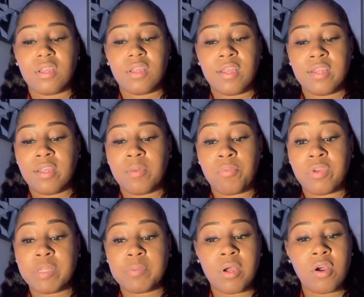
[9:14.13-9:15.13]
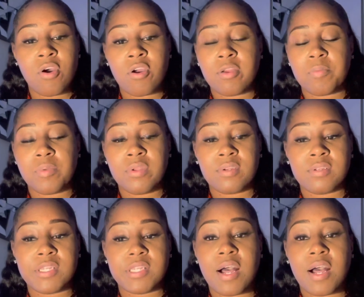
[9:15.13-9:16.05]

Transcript: And it breaks my heart, because